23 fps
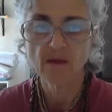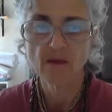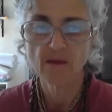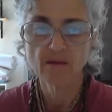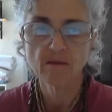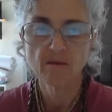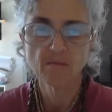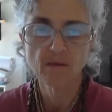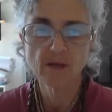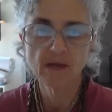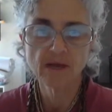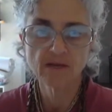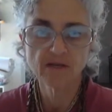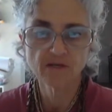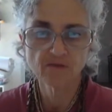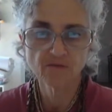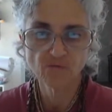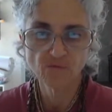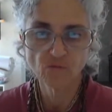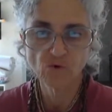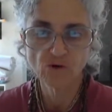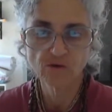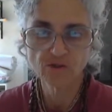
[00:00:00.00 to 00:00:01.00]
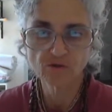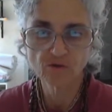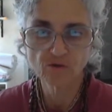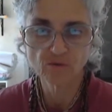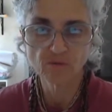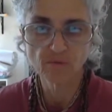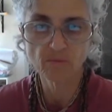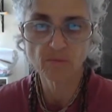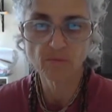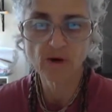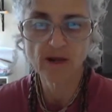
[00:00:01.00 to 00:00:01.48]
The man is forced to
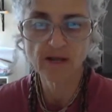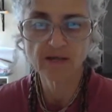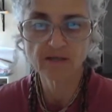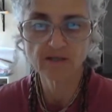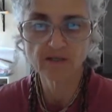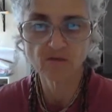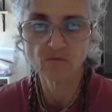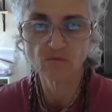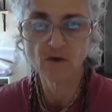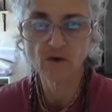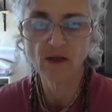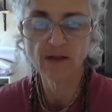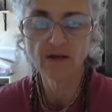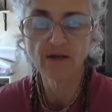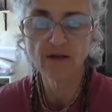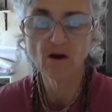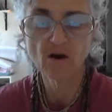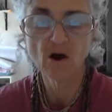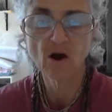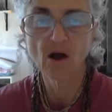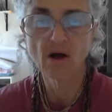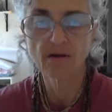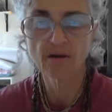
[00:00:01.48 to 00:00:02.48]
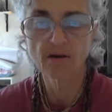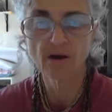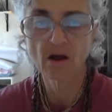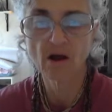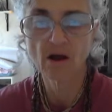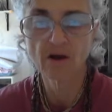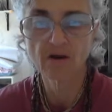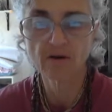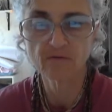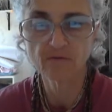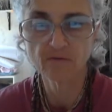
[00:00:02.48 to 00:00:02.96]
embrace a red-hot
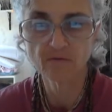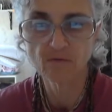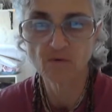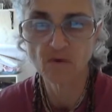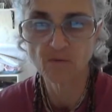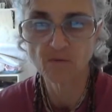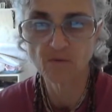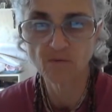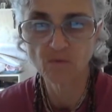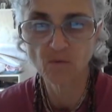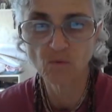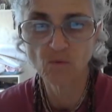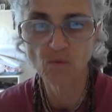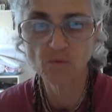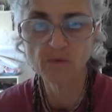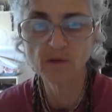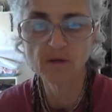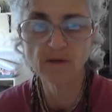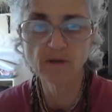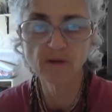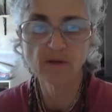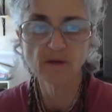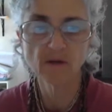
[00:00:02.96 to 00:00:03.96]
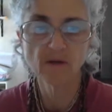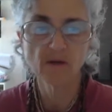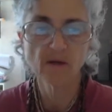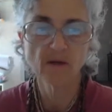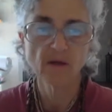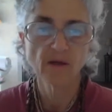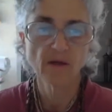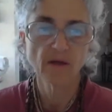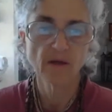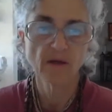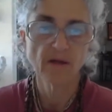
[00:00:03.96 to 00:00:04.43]
iron form of a woman,
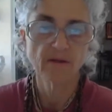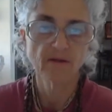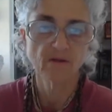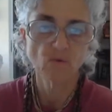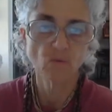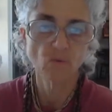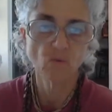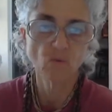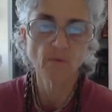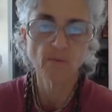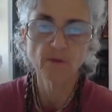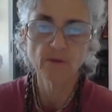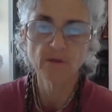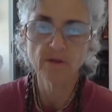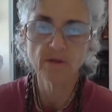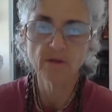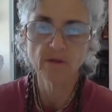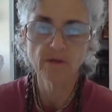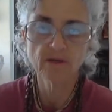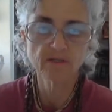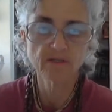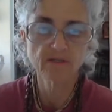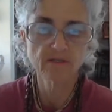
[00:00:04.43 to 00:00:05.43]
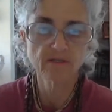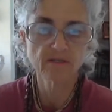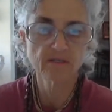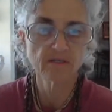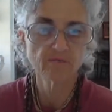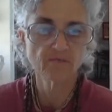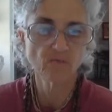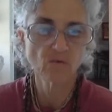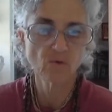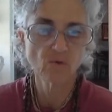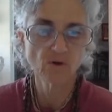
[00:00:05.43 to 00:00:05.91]
and the woman is
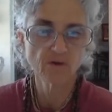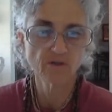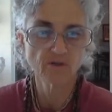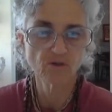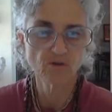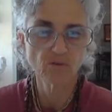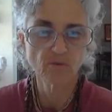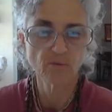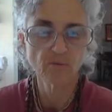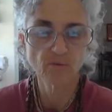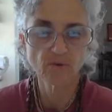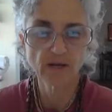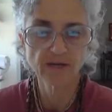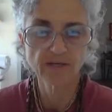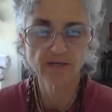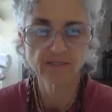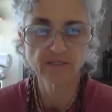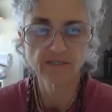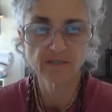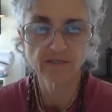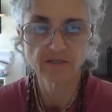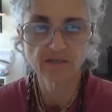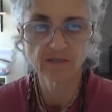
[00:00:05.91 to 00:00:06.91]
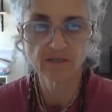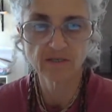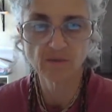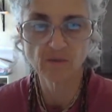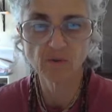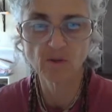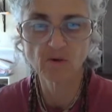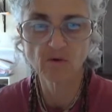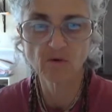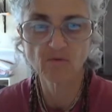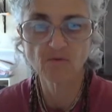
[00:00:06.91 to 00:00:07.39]
forced to embrace
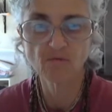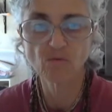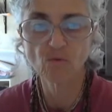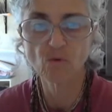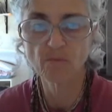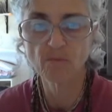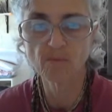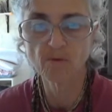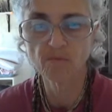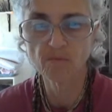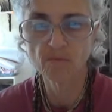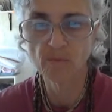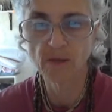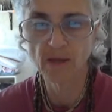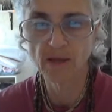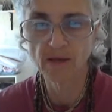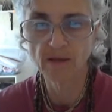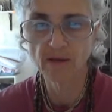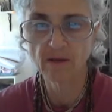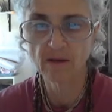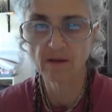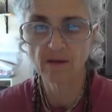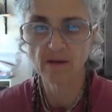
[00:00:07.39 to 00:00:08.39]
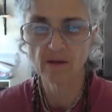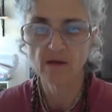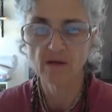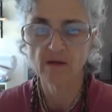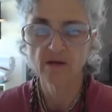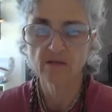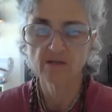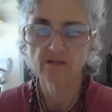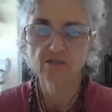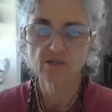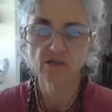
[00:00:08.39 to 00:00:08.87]
similar form of a man.
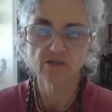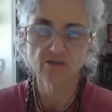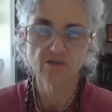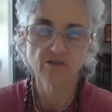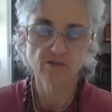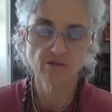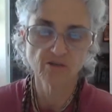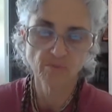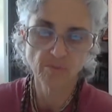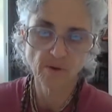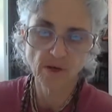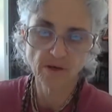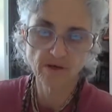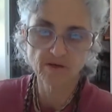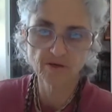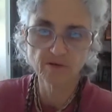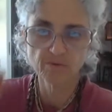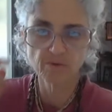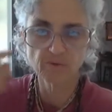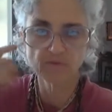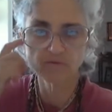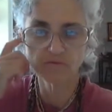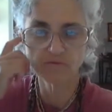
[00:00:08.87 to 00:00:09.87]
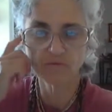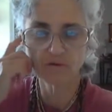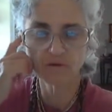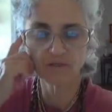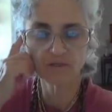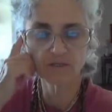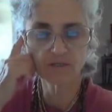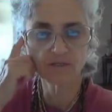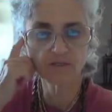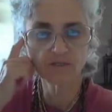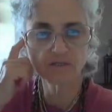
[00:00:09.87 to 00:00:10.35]
Such is the punishment for
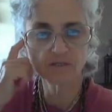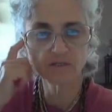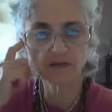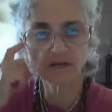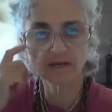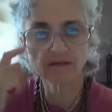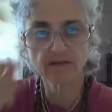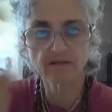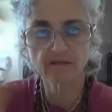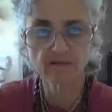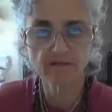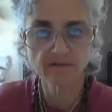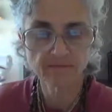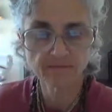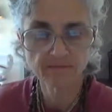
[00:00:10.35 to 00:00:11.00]
illicit sex.